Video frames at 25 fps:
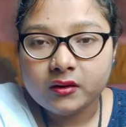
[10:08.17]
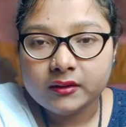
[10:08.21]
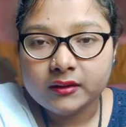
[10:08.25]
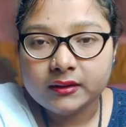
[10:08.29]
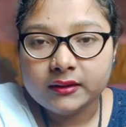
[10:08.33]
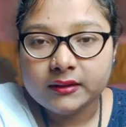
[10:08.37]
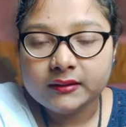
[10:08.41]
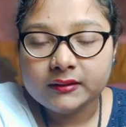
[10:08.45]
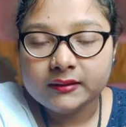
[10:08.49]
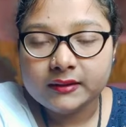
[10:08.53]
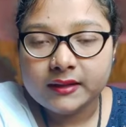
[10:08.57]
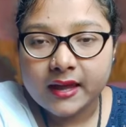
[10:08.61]

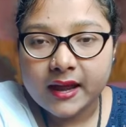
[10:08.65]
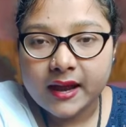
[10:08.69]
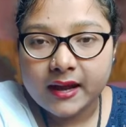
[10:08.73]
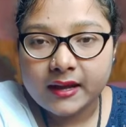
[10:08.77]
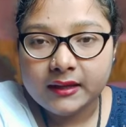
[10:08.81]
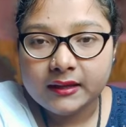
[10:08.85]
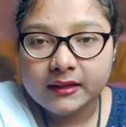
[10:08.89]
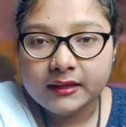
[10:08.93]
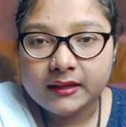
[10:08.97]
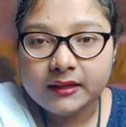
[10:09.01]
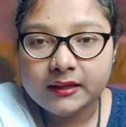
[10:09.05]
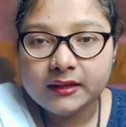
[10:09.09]
In
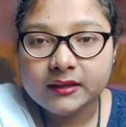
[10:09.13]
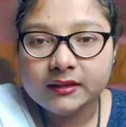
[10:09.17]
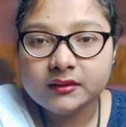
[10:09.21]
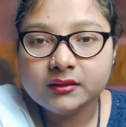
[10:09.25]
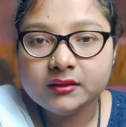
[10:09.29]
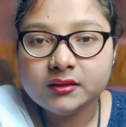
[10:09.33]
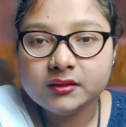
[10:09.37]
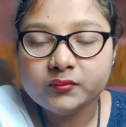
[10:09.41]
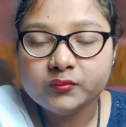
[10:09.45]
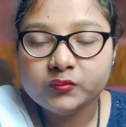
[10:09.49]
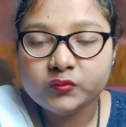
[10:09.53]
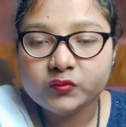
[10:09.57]
that day,
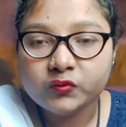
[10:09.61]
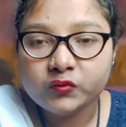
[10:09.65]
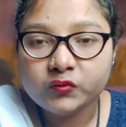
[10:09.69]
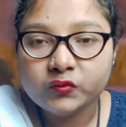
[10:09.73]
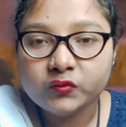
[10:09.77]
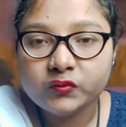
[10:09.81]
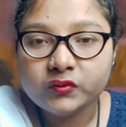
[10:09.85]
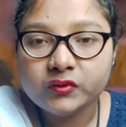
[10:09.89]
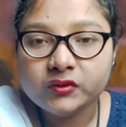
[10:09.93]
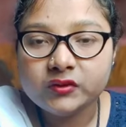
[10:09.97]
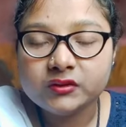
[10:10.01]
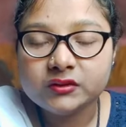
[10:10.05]
the
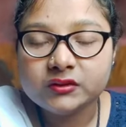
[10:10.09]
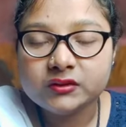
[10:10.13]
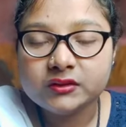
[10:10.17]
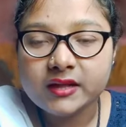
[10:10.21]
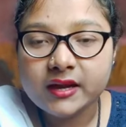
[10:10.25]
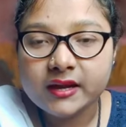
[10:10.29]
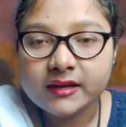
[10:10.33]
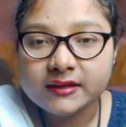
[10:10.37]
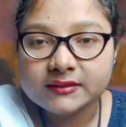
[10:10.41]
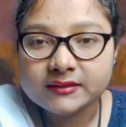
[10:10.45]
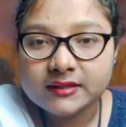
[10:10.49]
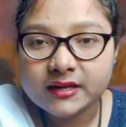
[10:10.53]
moon,
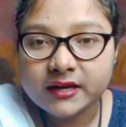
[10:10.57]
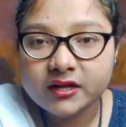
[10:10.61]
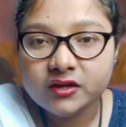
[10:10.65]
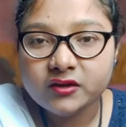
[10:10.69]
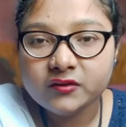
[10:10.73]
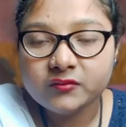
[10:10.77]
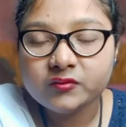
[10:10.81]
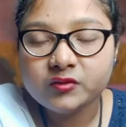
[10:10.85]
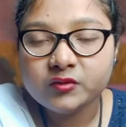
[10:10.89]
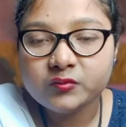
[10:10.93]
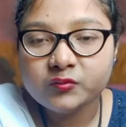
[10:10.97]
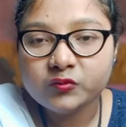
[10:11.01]
that side
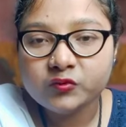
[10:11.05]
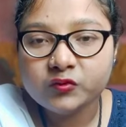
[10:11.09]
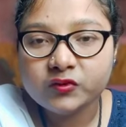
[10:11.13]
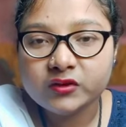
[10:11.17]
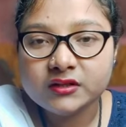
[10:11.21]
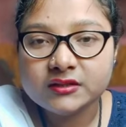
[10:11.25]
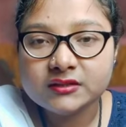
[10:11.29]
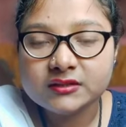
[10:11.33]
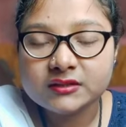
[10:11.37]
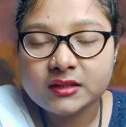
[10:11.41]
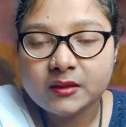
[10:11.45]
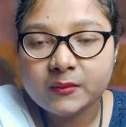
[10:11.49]
of the moon
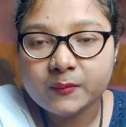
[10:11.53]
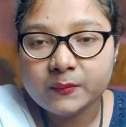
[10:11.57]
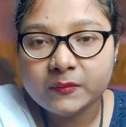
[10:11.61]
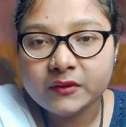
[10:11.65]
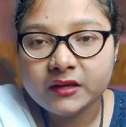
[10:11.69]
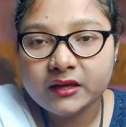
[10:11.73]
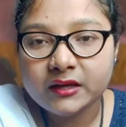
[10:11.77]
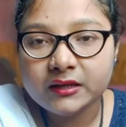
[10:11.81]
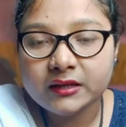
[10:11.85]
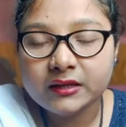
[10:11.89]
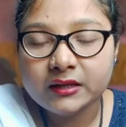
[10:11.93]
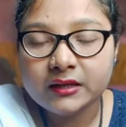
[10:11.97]
is
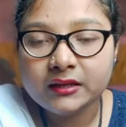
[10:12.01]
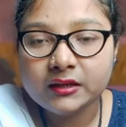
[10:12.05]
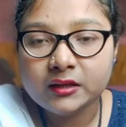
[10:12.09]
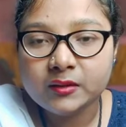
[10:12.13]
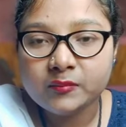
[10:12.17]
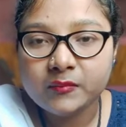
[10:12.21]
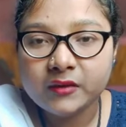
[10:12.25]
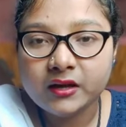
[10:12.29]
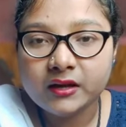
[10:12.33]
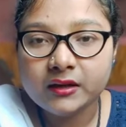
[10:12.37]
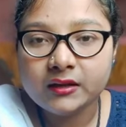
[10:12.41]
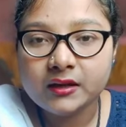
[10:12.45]
completely
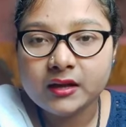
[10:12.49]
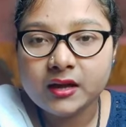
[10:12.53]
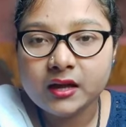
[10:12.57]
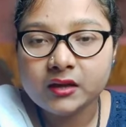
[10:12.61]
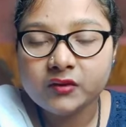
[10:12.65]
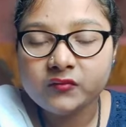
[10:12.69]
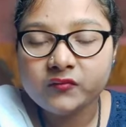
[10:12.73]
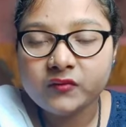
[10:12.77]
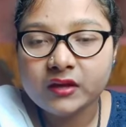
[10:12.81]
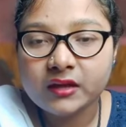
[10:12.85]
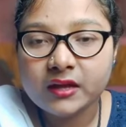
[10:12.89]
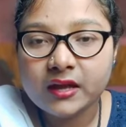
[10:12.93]
remained dark.
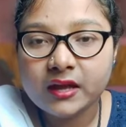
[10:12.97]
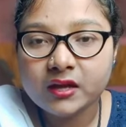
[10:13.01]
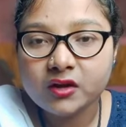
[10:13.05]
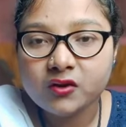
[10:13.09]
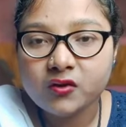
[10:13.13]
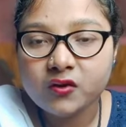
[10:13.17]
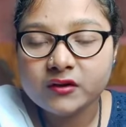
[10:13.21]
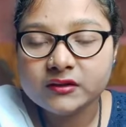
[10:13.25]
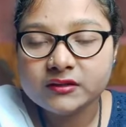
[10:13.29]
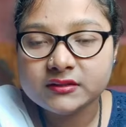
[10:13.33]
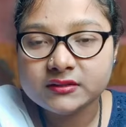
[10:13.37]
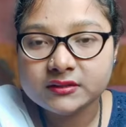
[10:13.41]
We
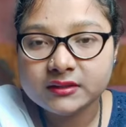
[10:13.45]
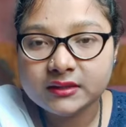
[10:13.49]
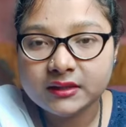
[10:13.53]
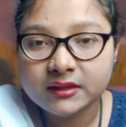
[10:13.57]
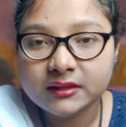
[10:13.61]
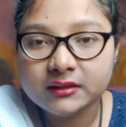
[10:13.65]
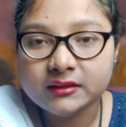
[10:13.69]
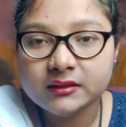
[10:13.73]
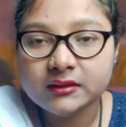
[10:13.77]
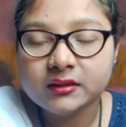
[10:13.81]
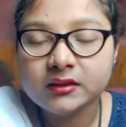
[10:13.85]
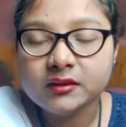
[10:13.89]
cannot
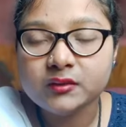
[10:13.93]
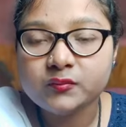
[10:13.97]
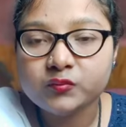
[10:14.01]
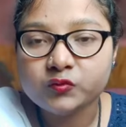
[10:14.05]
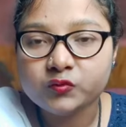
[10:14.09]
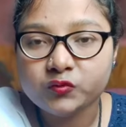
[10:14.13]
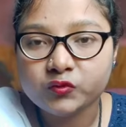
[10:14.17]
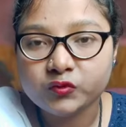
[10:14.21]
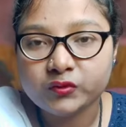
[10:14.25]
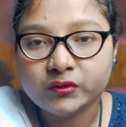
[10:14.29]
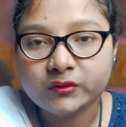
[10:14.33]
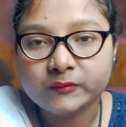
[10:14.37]
see the
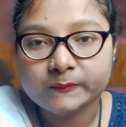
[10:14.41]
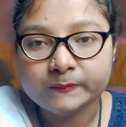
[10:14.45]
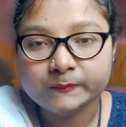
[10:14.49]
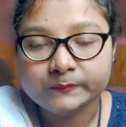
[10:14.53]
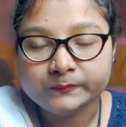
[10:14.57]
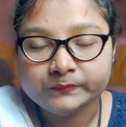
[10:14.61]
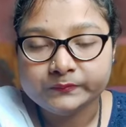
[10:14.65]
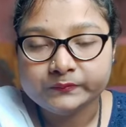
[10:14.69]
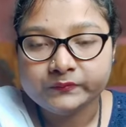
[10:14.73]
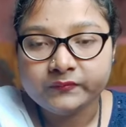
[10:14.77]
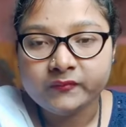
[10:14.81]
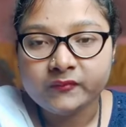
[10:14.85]
moon.
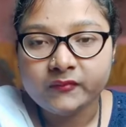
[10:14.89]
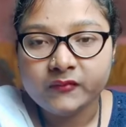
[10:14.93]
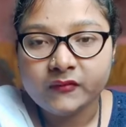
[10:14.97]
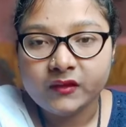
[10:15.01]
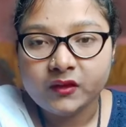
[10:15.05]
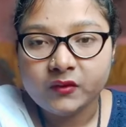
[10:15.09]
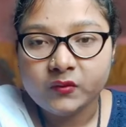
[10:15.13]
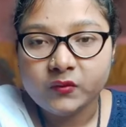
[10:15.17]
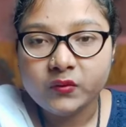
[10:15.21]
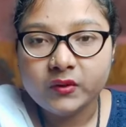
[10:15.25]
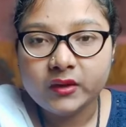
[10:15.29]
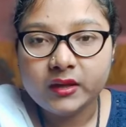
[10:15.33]

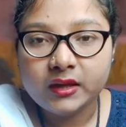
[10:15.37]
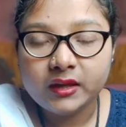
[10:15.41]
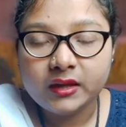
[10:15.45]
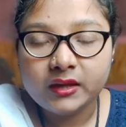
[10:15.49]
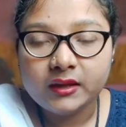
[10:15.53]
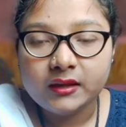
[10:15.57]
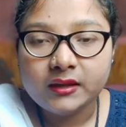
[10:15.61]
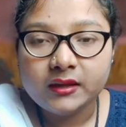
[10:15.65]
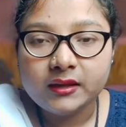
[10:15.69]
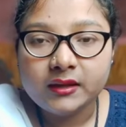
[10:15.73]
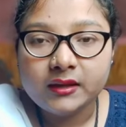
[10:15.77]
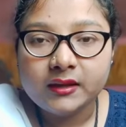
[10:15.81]
Okay.
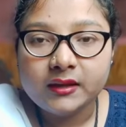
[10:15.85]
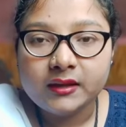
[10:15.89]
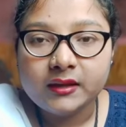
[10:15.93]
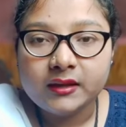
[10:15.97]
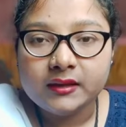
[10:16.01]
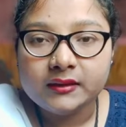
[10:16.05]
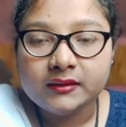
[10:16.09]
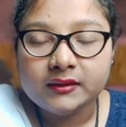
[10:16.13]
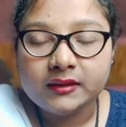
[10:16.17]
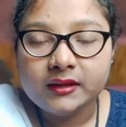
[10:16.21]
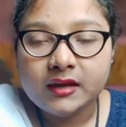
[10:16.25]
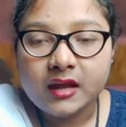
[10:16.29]

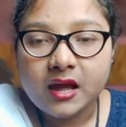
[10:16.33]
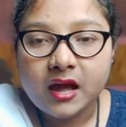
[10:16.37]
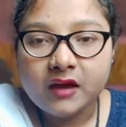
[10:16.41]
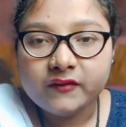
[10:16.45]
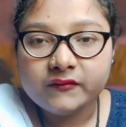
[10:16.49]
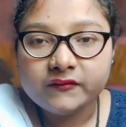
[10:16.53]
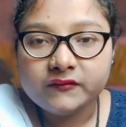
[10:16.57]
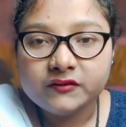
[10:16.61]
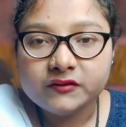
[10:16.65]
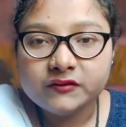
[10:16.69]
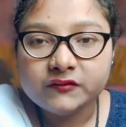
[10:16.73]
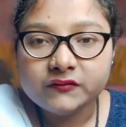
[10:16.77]
Then
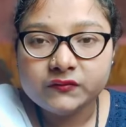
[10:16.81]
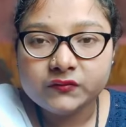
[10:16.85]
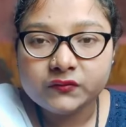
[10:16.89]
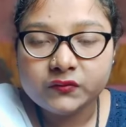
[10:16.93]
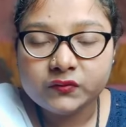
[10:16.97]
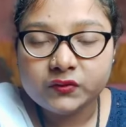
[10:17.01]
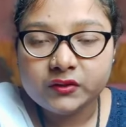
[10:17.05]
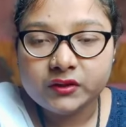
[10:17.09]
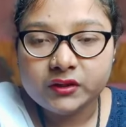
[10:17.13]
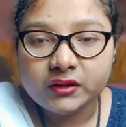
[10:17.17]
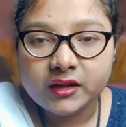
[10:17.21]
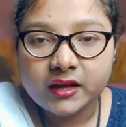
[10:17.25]
after
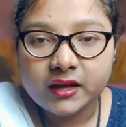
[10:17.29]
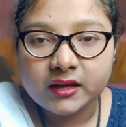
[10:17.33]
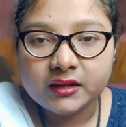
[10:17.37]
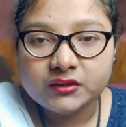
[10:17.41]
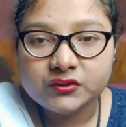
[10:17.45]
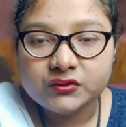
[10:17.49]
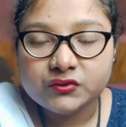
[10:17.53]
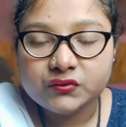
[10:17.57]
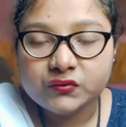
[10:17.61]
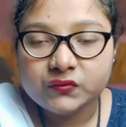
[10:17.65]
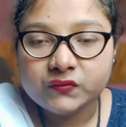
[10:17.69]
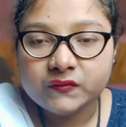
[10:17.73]
fortnight,
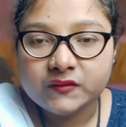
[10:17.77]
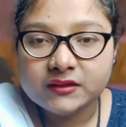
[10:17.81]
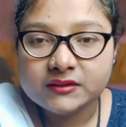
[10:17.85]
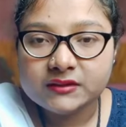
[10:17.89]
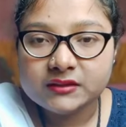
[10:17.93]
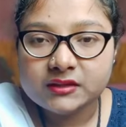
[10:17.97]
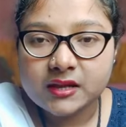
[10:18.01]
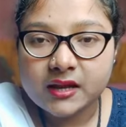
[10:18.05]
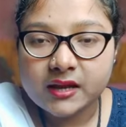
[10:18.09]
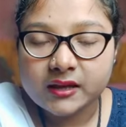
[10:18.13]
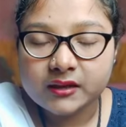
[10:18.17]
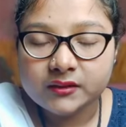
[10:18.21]
2 weeks
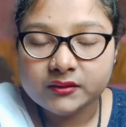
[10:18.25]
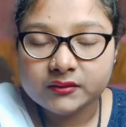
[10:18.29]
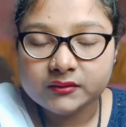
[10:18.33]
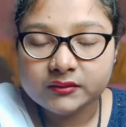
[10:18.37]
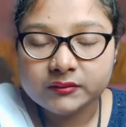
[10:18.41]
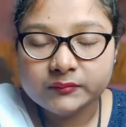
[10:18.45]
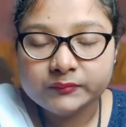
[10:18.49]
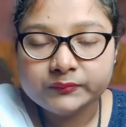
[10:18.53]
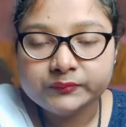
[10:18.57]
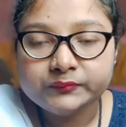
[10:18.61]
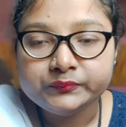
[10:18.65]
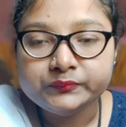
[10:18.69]
later,
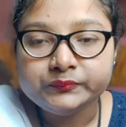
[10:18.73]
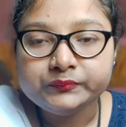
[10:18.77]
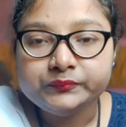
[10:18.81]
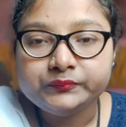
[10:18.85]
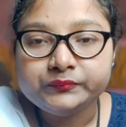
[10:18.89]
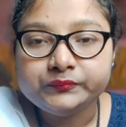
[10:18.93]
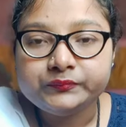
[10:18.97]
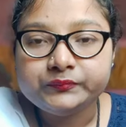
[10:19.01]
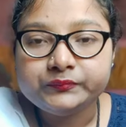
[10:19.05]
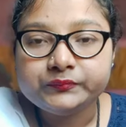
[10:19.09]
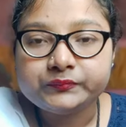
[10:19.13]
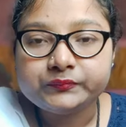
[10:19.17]

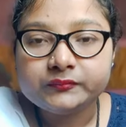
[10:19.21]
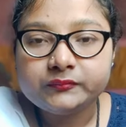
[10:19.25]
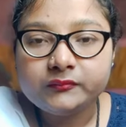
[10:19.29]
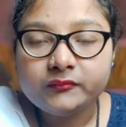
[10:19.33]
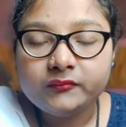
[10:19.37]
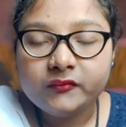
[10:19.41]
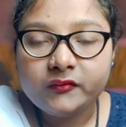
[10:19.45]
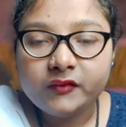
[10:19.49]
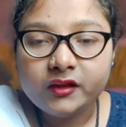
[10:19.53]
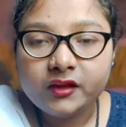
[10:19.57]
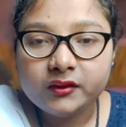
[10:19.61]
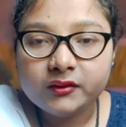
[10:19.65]

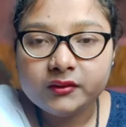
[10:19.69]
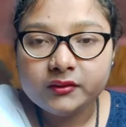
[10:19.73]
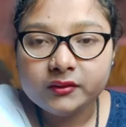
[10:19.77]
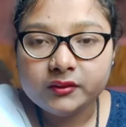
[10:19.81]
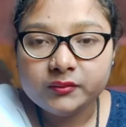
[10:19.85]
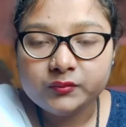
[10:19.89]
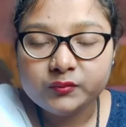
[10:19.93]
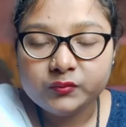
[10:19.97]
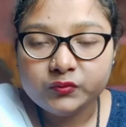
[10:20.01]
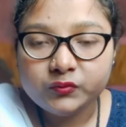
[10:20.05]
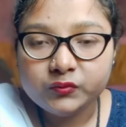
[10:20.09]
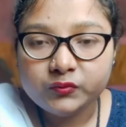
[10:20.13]
the
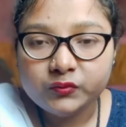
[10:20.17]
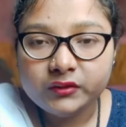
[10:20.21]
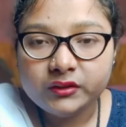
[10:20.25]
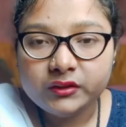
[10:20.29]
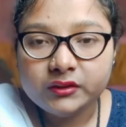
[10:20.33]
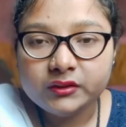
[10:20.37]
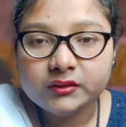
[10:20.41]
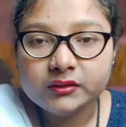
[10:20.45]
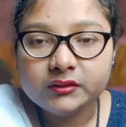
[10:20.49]
moon